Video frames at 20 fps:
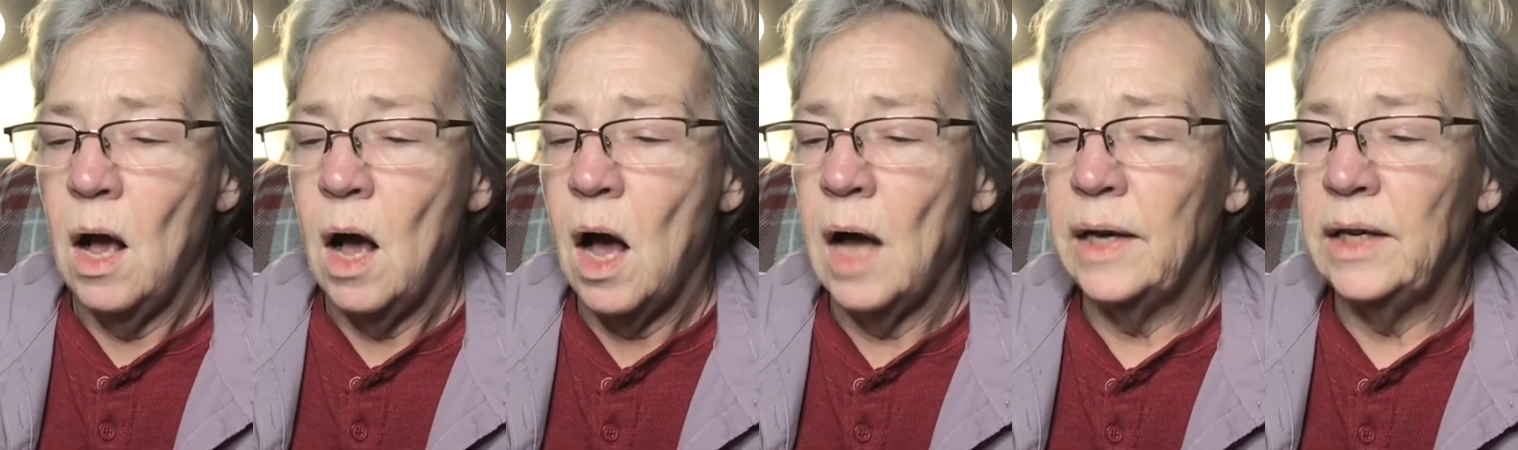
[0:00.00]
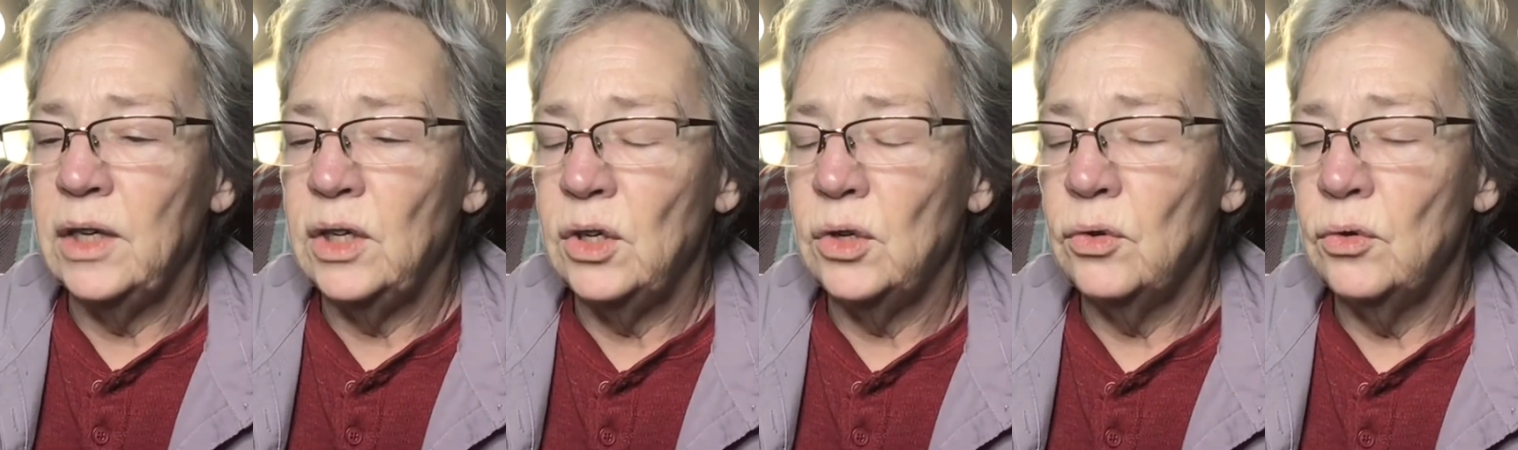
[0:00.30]
I
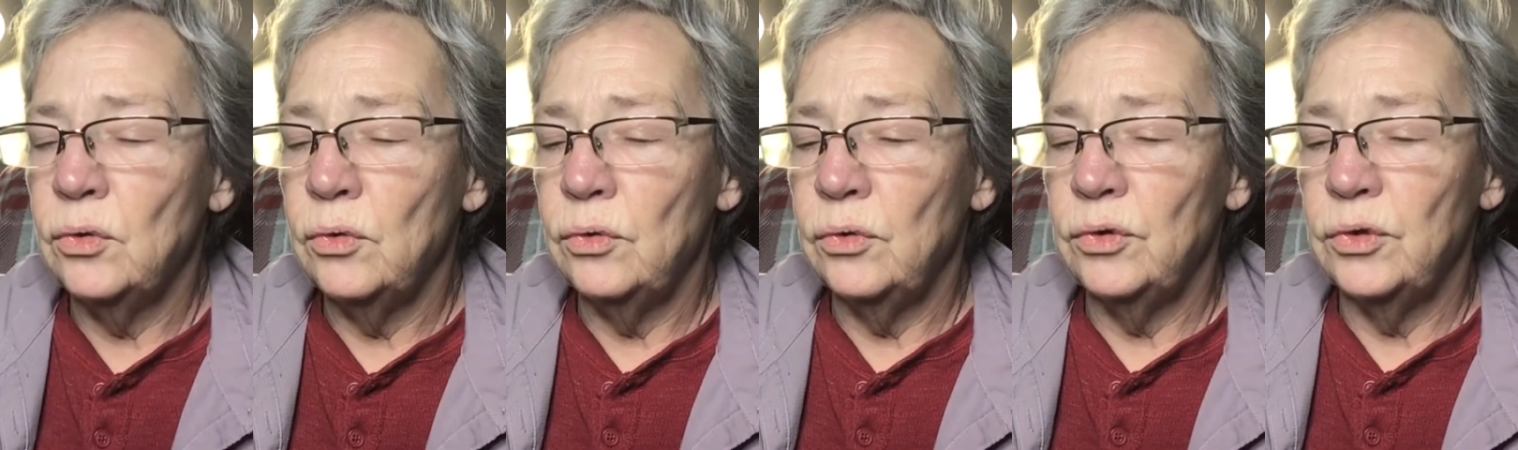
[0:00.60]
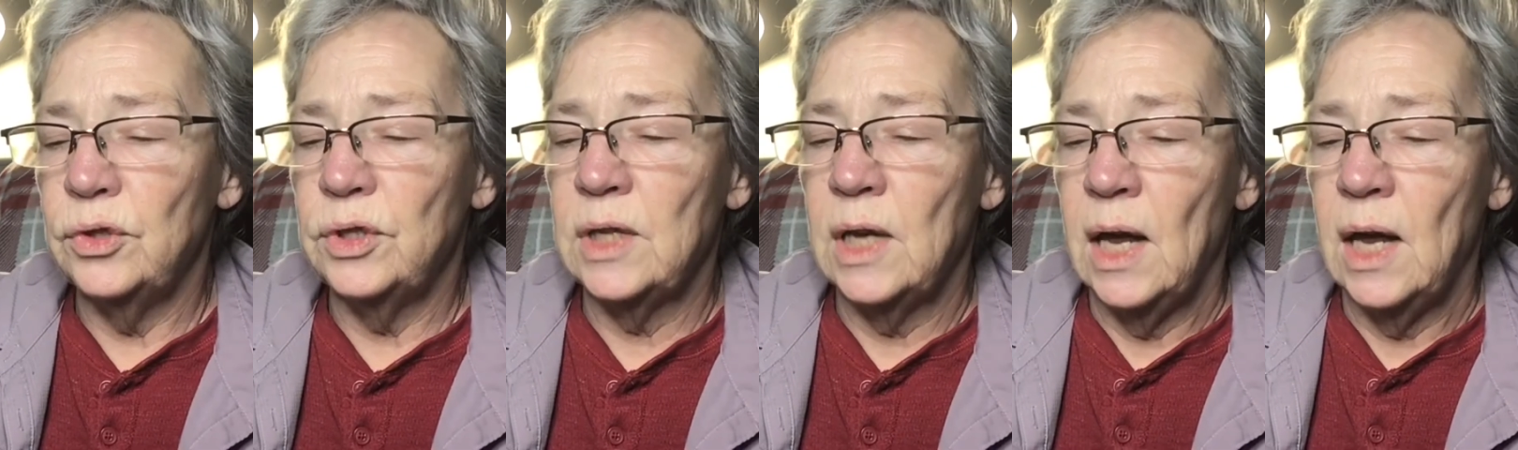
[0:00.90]

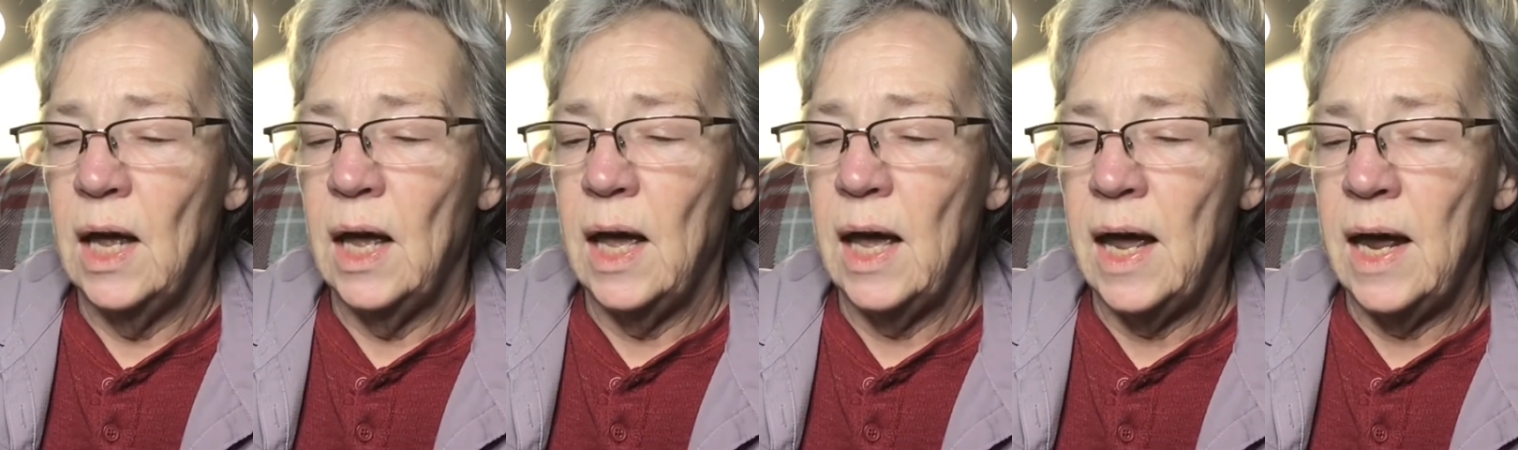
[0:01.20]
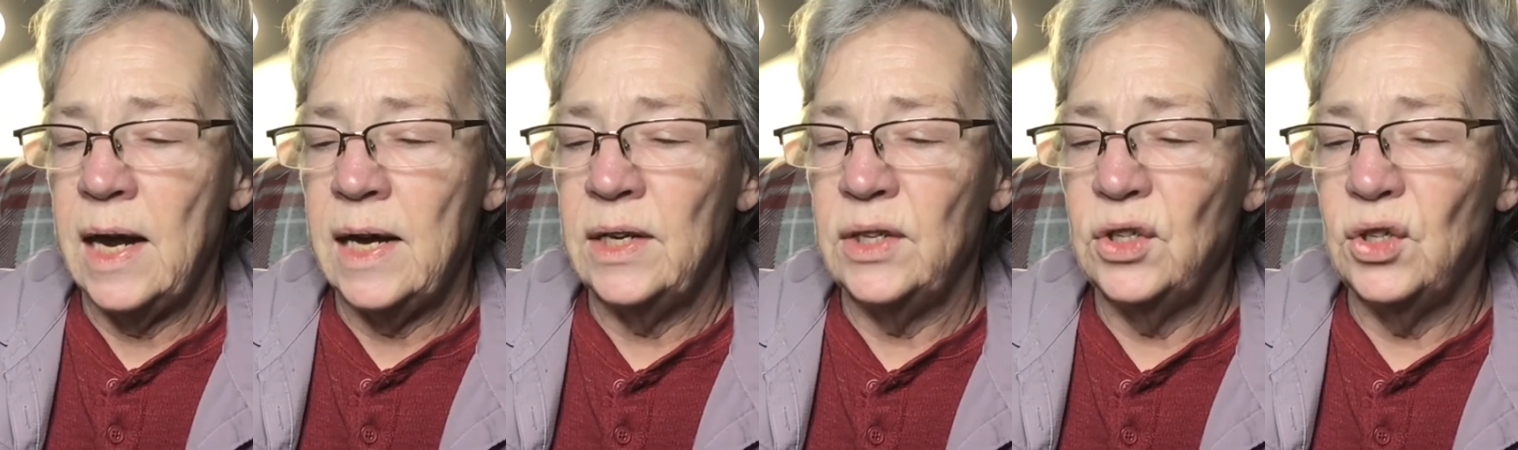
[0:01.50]
use
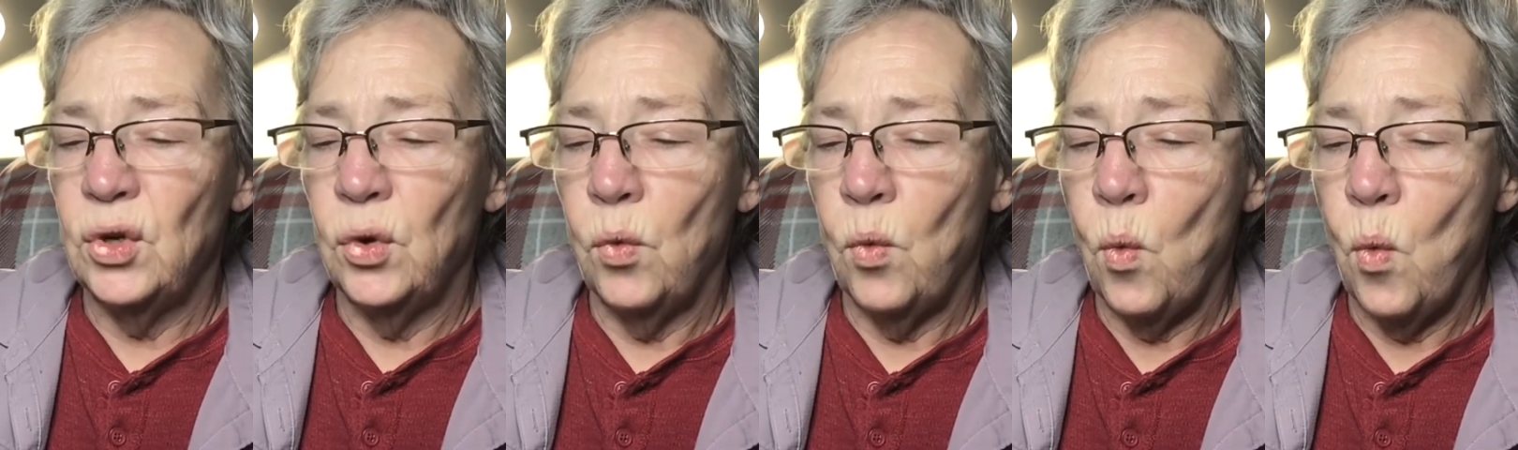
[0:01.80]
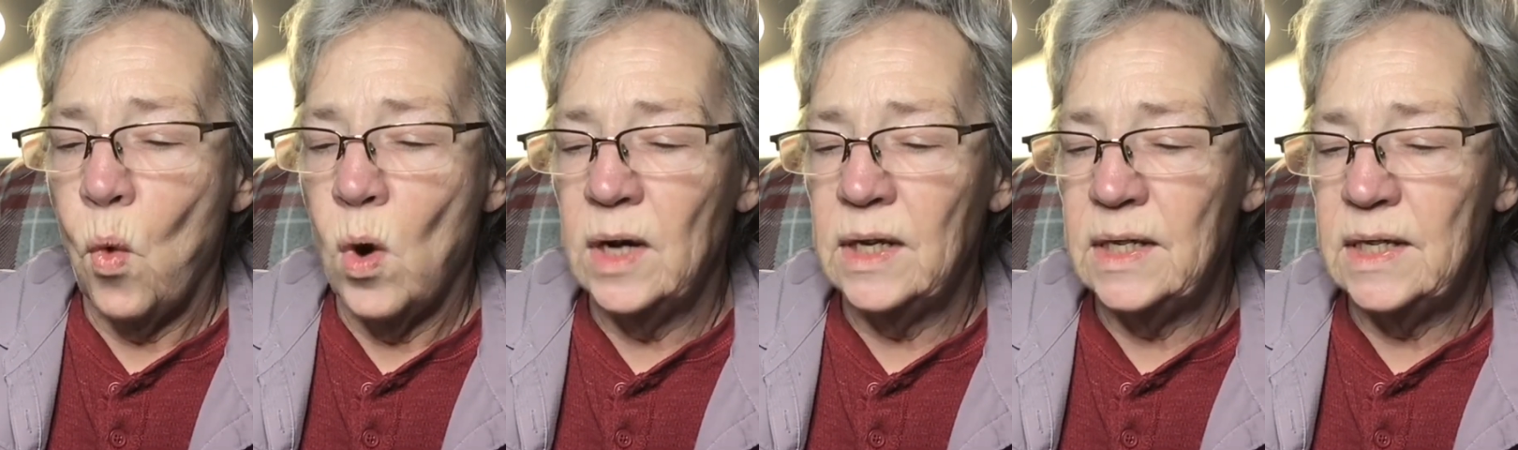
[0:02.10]
a
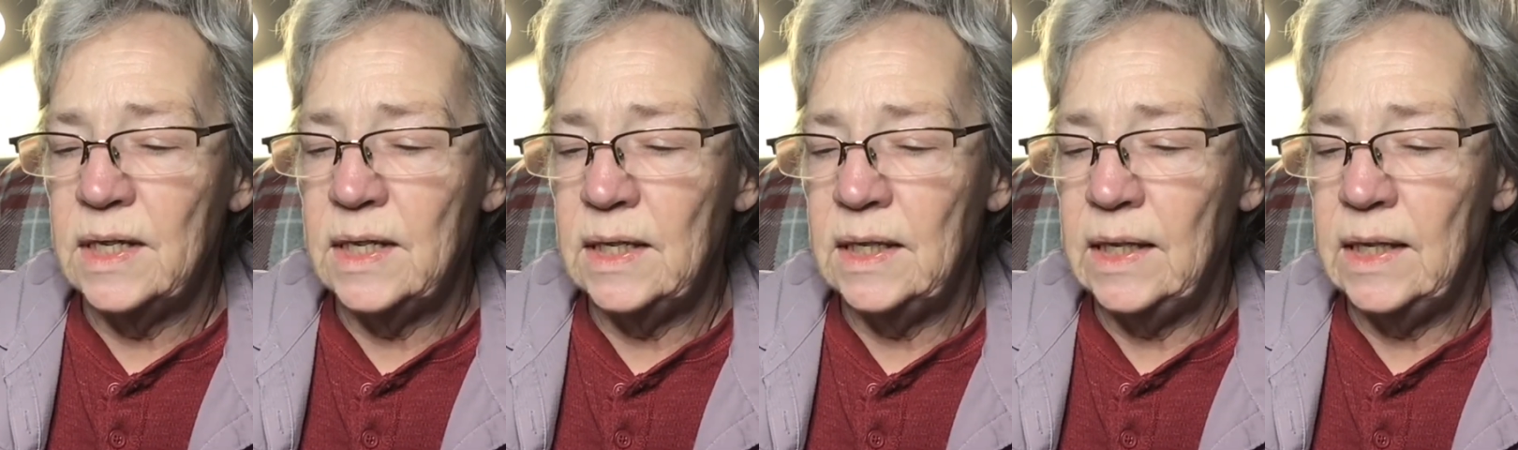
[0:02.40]
20